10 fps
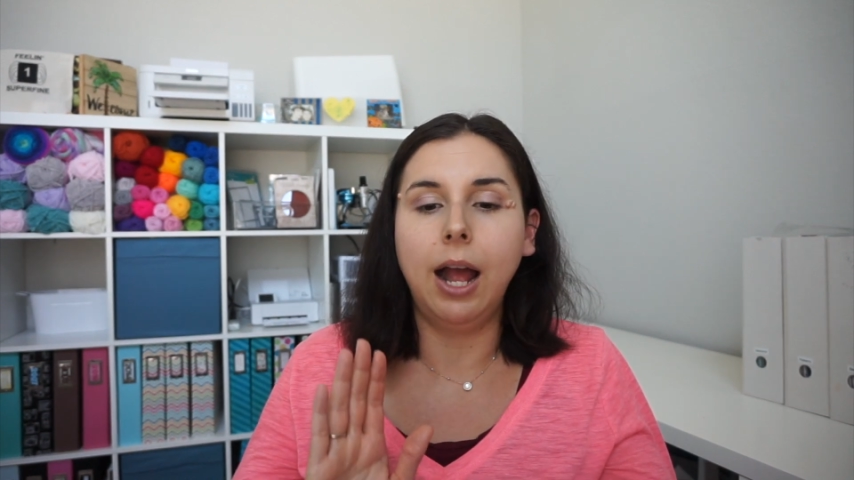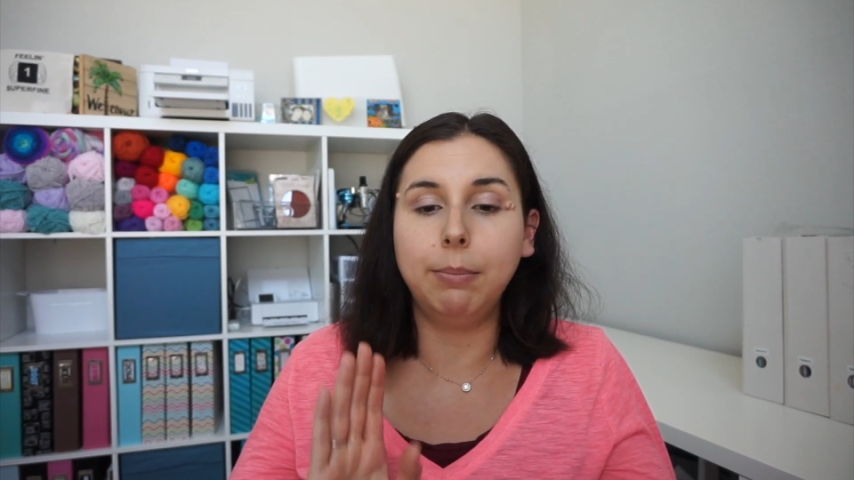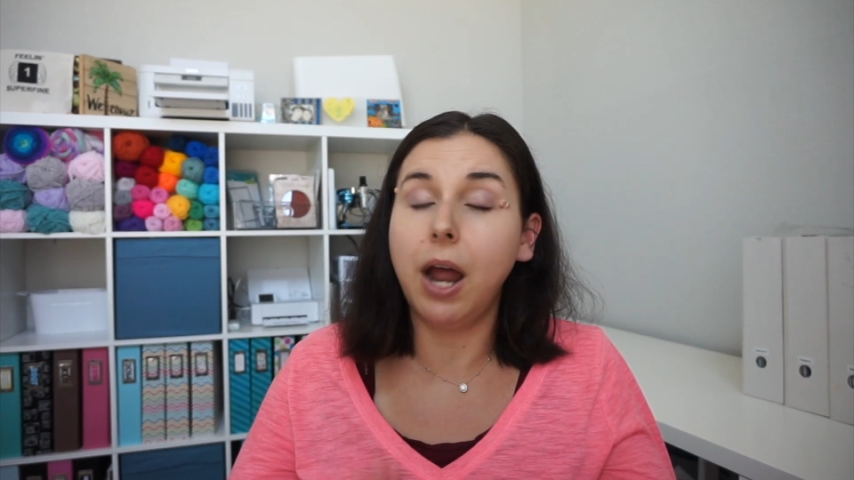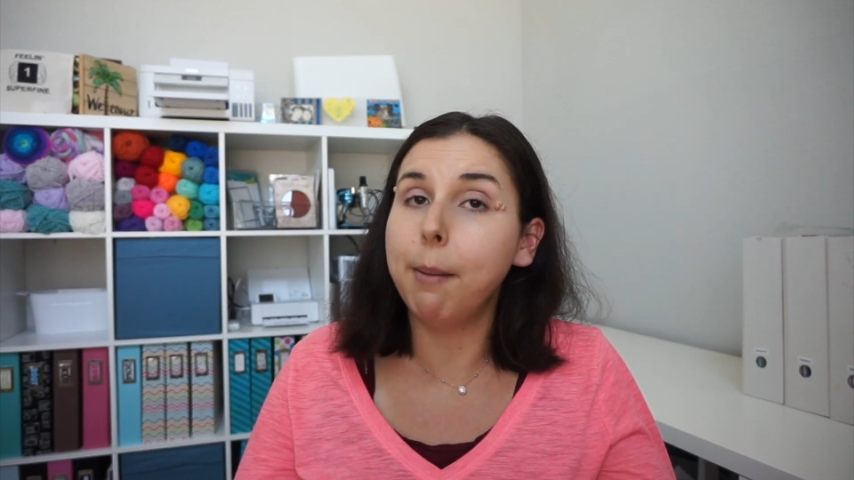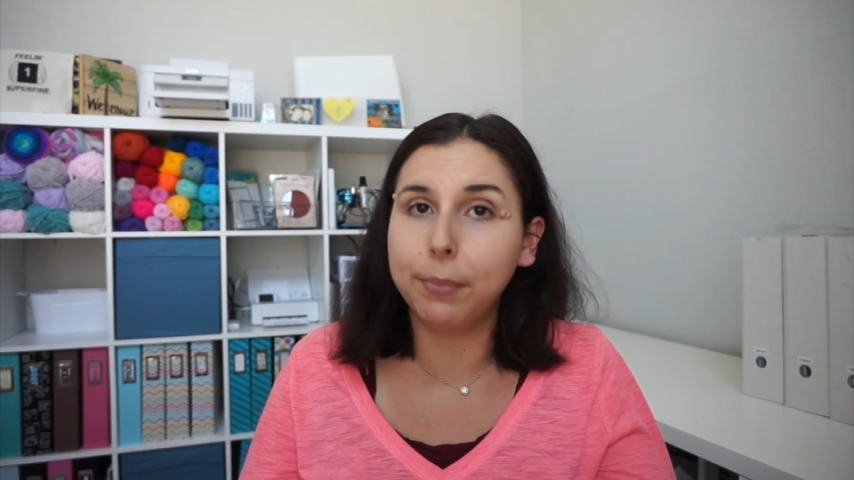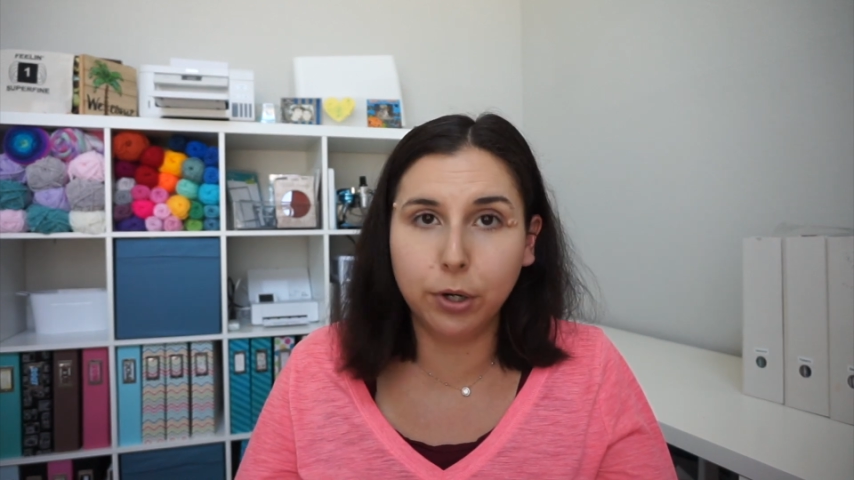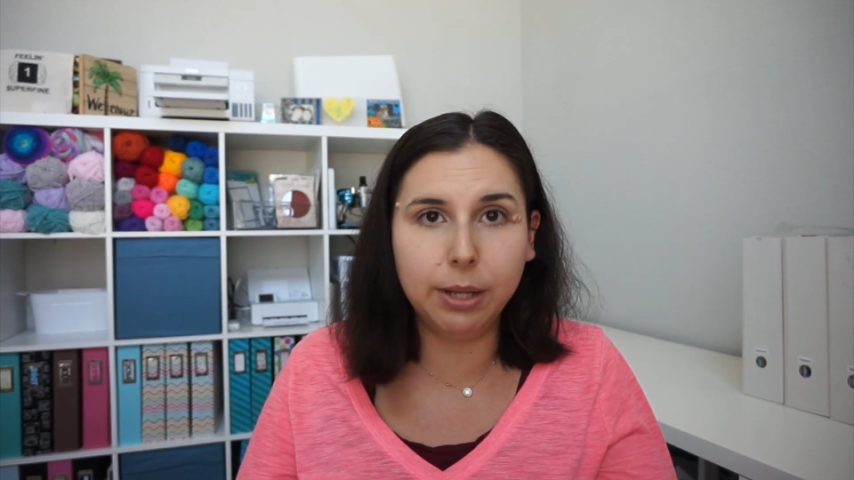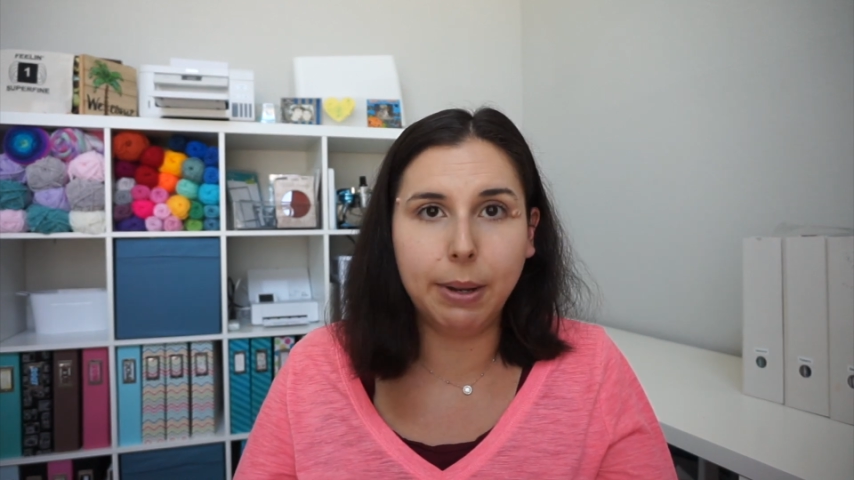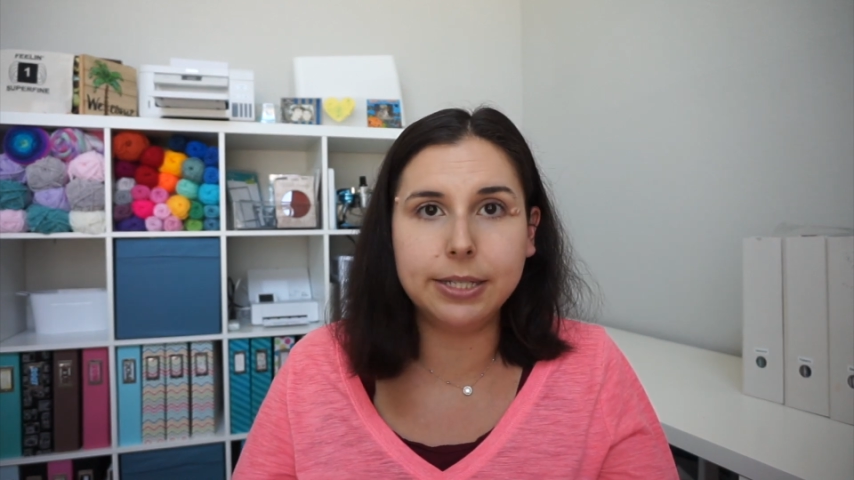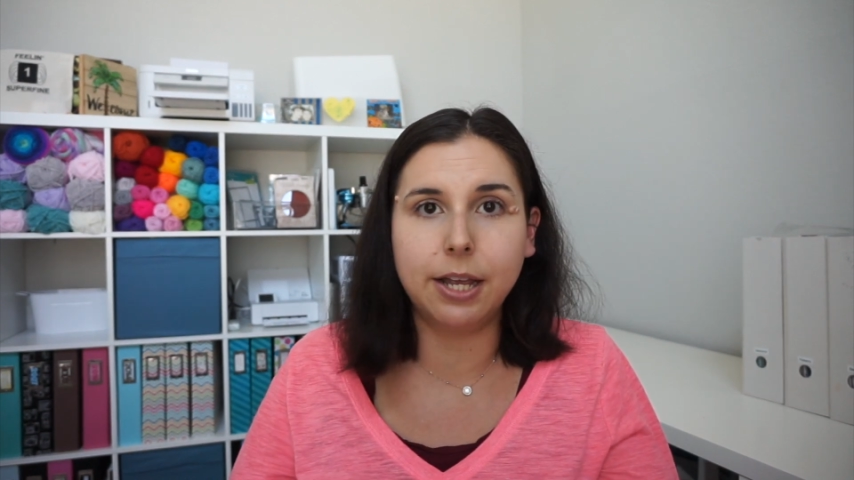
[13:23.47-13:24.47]
I'm not
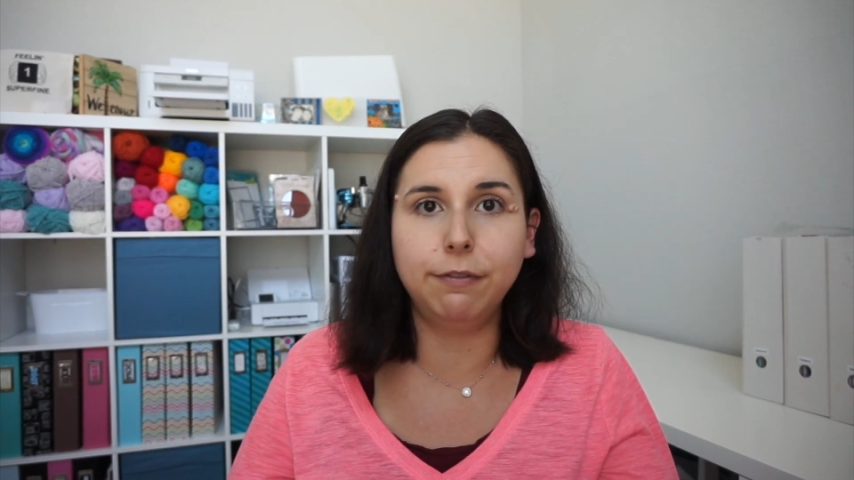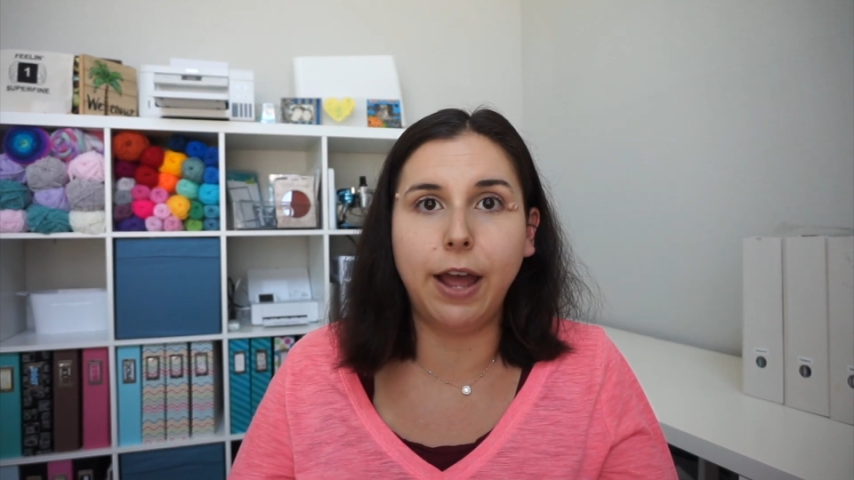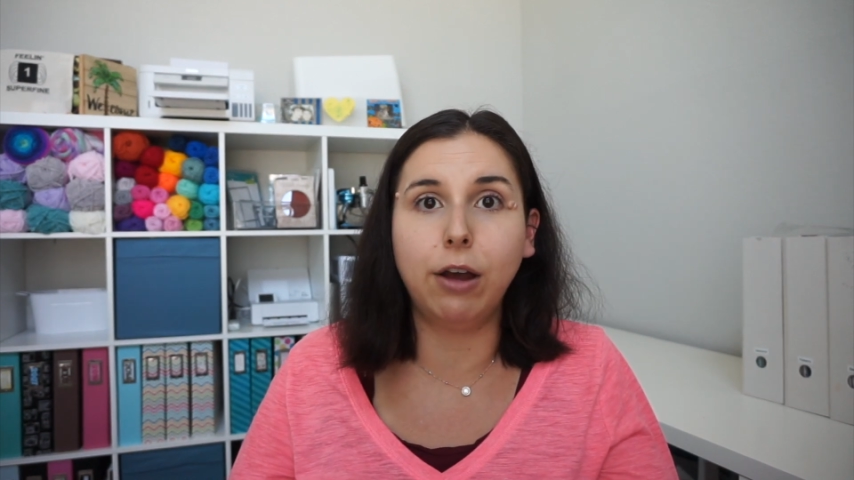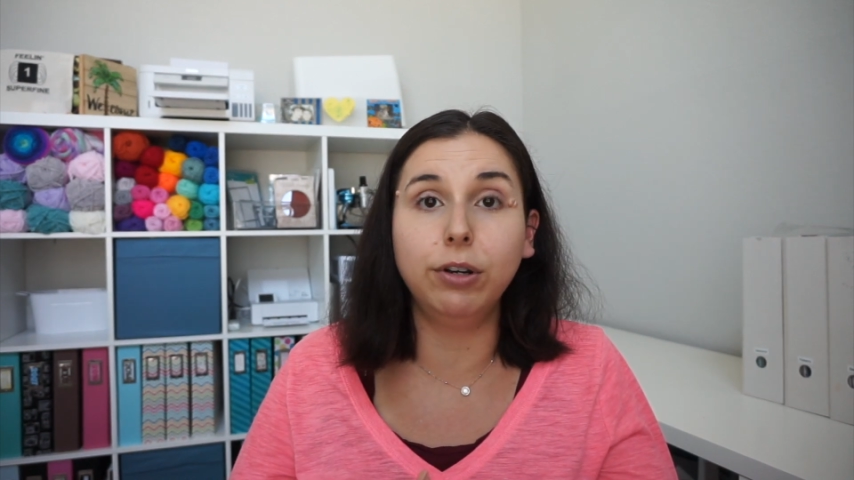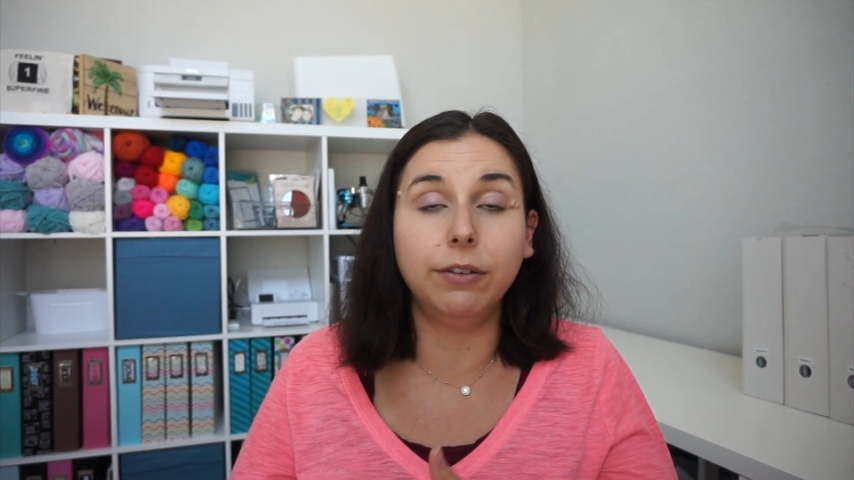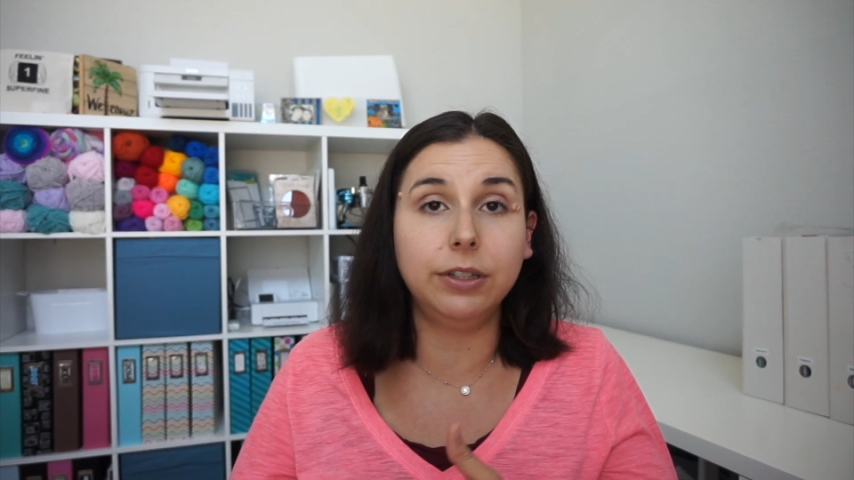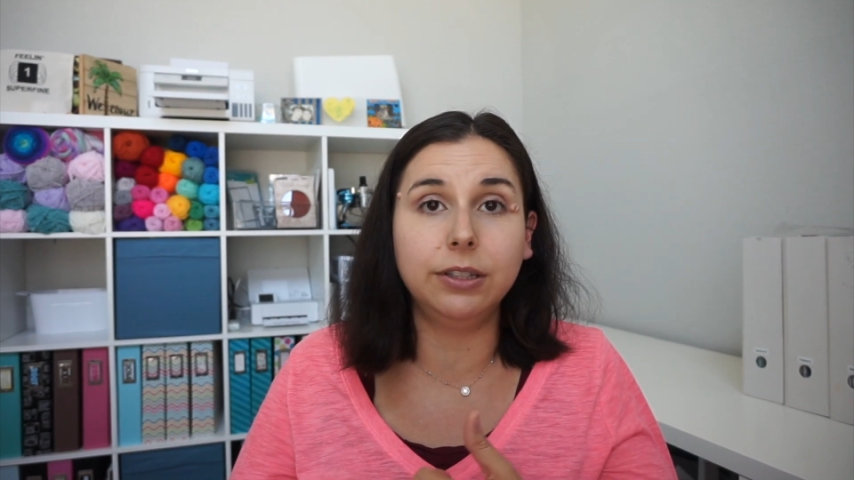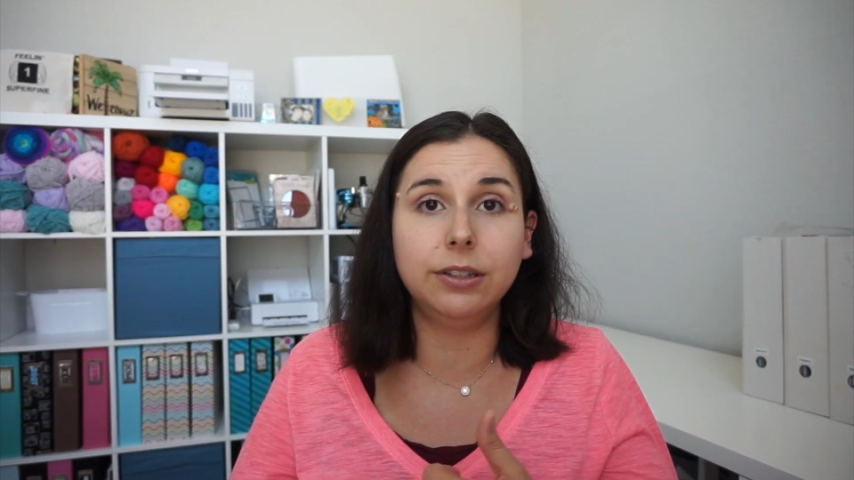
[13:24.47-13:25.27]
burning myself out of